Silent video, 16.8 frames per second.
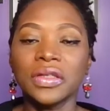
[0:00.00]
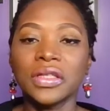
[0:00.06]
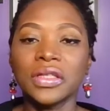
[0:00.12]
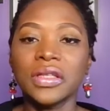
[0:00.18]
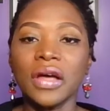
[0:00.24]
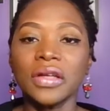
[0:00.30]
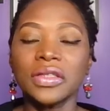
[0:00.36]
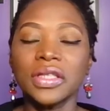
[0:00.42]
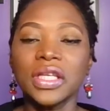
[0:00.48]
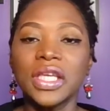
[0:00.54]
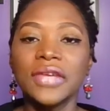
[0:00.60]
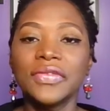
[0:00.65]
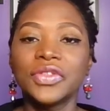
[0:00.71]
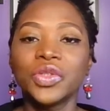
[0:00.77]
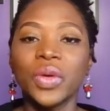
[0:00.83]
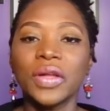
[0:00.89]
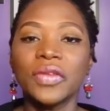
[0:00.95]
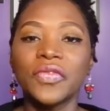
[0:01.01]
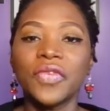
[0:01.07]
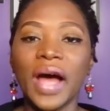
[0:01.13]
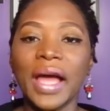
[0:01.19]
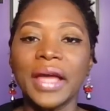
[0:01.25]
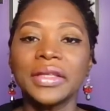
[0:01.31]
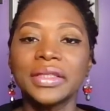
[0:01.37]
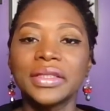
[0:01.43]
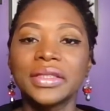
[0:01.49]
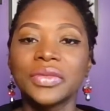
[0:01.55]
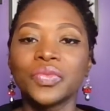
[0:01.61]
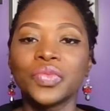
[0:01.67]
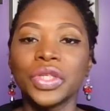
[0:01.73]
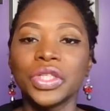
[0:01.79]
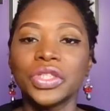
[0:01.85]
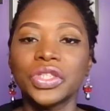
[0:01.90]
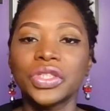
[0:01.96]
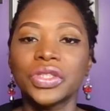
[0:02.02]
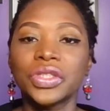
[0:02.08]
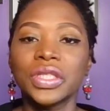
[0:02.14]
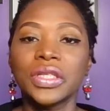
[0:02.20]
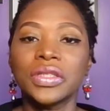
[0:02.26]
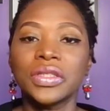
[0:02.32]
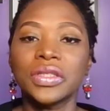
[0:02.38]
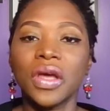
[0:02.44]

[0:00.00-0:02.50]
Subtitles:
the doctor gives you advice which is